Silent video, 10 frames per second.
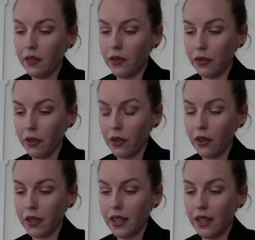The
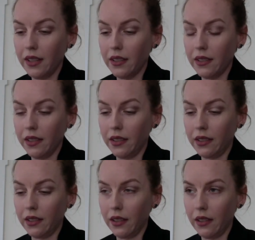third
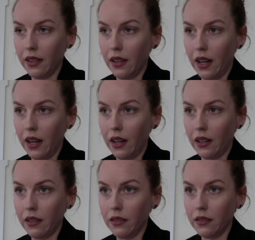is
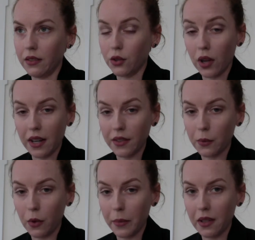a trans
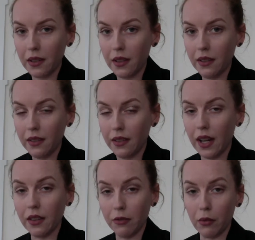woman,
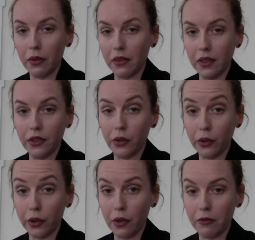and the fourth is her
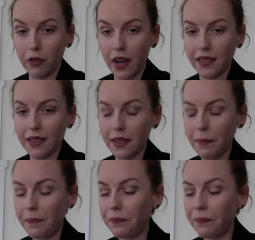girlfriend.